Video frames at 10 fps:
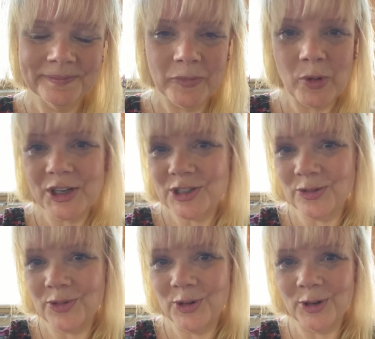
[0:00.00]
Watch the
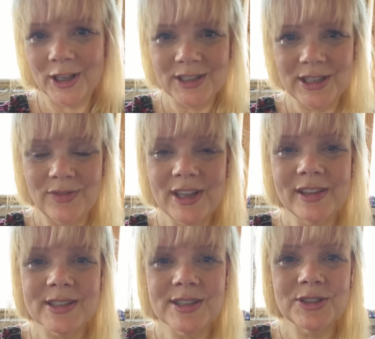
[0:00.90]
funeral on TV,
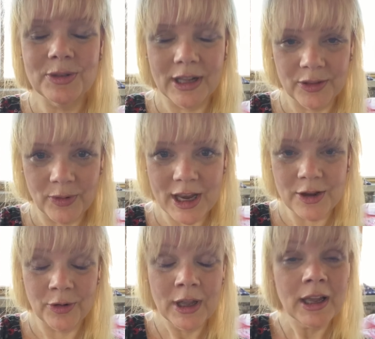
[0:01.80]
listen to it on the radio.